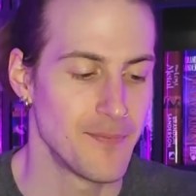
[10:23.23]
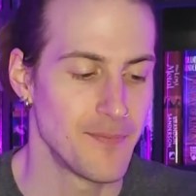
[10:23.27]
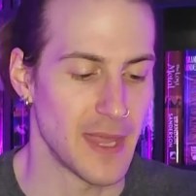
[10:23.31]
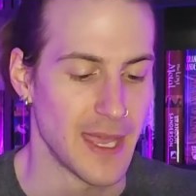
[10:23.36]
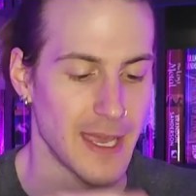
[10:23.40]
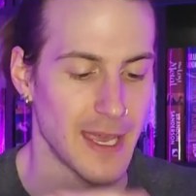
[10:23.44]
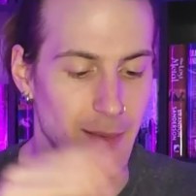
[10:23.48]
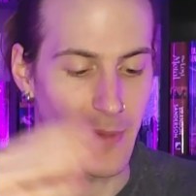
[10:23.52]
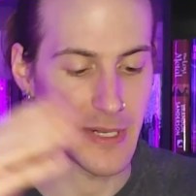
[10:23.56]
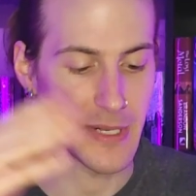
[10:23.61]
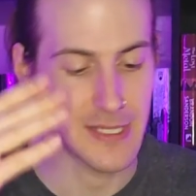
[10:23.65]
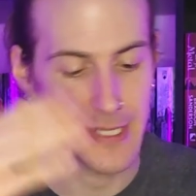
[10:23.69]

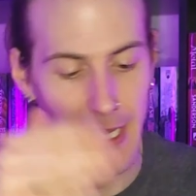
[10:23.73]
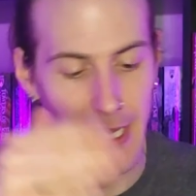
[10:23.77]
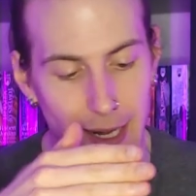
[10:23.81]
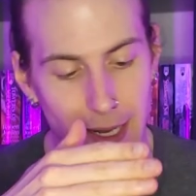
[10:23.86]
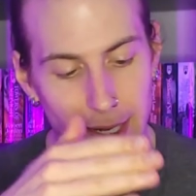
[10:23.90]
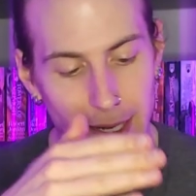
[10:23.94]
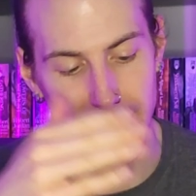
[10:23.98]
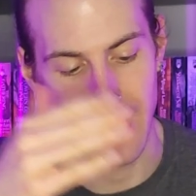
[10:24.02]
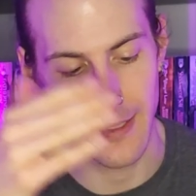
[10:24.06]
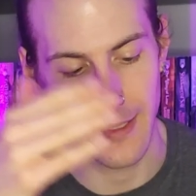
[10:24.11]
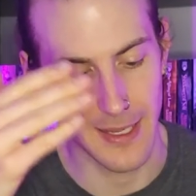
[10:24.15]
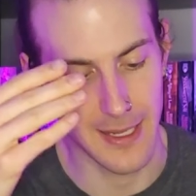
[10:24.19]
And I'm
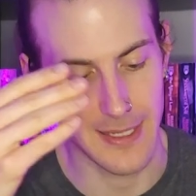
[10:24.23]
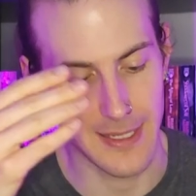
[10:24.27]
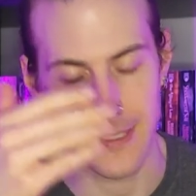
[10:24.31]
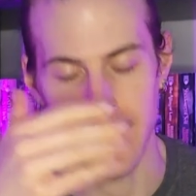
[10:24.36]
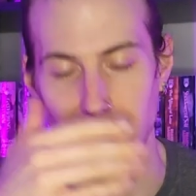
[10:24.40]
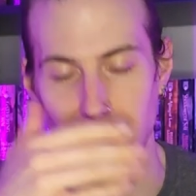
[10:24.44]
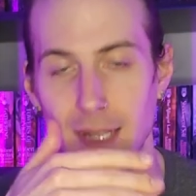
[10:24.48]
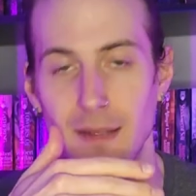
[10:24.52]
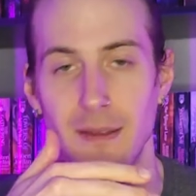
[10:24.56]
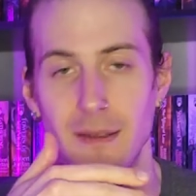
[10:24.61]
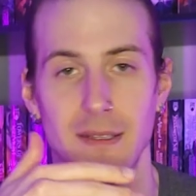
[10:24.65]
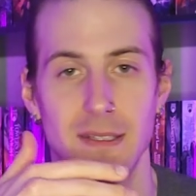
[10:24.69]
excited, like I
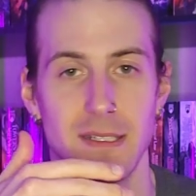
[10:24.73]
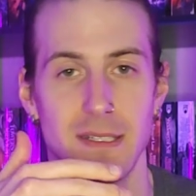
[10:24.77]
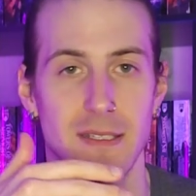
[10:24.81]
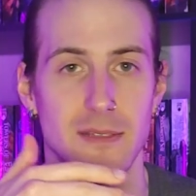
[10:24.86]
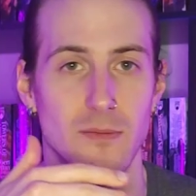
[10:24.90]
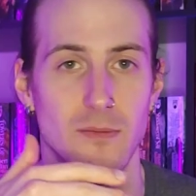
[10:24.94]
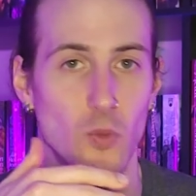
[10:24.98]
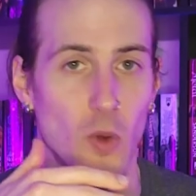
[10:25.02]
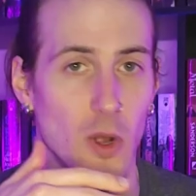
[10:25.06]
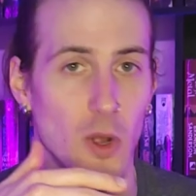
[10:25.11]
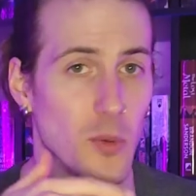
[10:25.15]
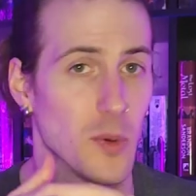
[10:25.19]
said,
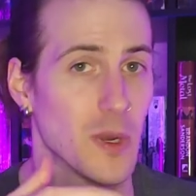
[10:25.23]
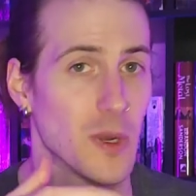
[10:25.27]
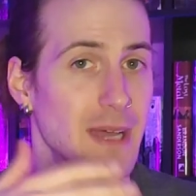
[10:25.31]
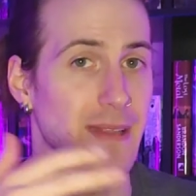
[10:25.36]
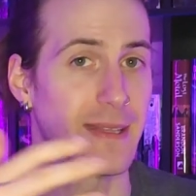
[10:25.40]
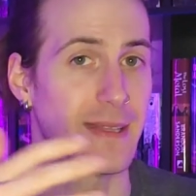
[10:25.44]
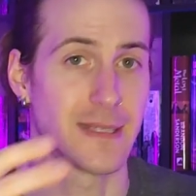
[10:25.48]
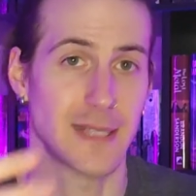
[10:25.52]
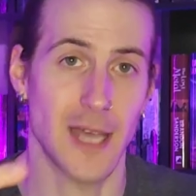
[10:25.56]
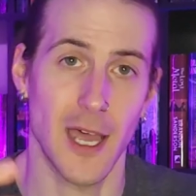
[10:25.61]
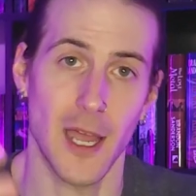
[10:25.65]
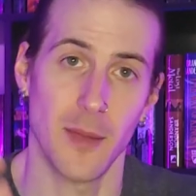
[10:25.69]
just where we're at in
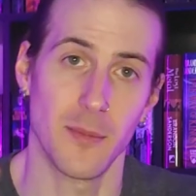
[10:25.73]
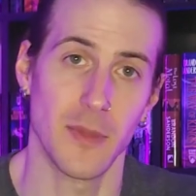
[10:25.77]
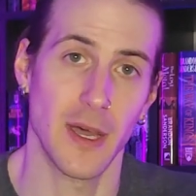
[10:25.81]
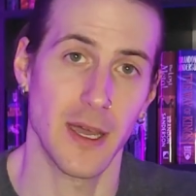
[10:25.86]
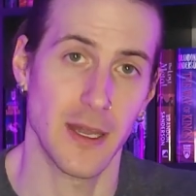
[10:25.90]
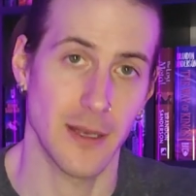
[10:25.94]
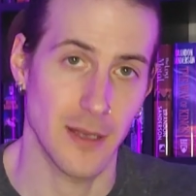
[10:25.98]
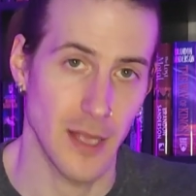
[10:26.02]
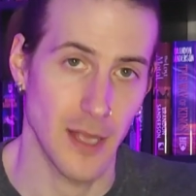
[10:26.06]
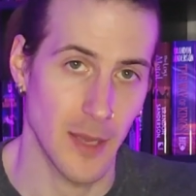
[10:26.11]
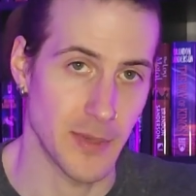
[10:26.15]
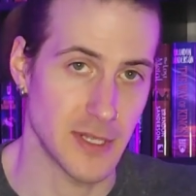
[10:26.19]
the
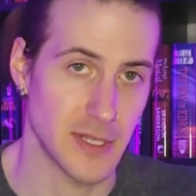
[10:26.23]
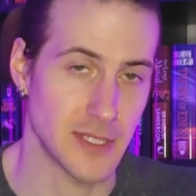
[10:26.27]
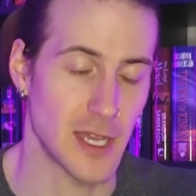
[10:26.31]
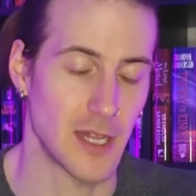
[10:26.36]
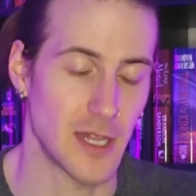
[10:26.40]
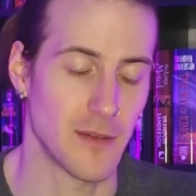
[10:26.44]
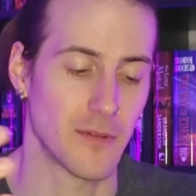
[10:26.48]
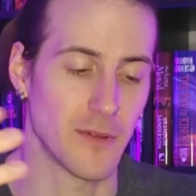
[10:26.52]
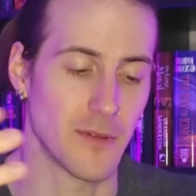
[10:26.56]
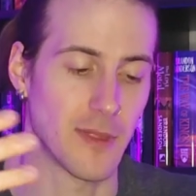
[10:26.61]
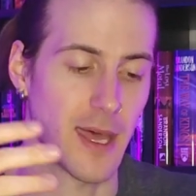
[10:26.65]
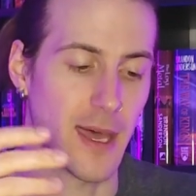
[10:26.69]
timeline, I'm
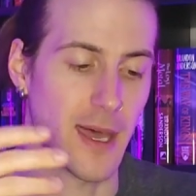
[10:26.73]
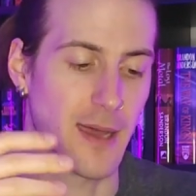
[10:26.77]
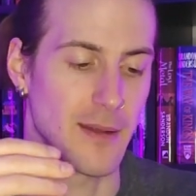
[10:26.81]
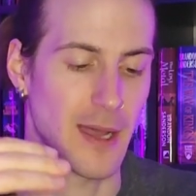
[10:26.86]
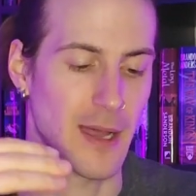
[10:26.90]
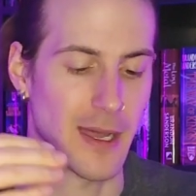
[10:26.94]
excited for that.